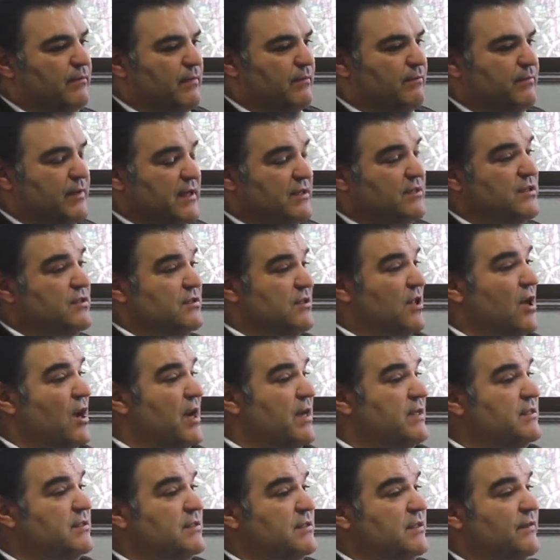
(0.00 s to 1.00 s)
business
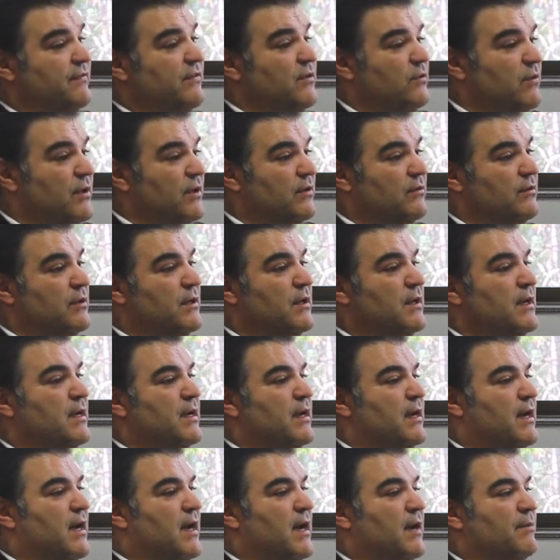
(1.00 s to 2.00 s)
lines, if you will,
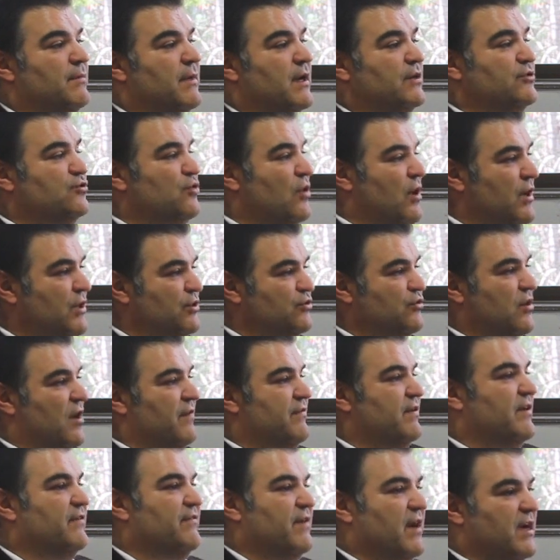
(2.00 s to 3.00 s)
and try and drive
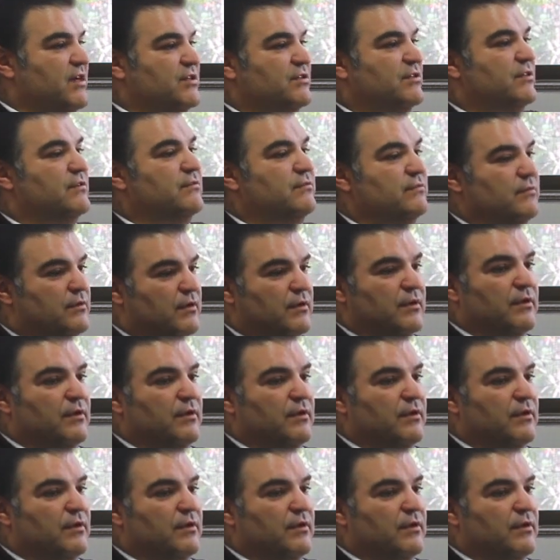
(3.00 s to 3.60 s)
innovation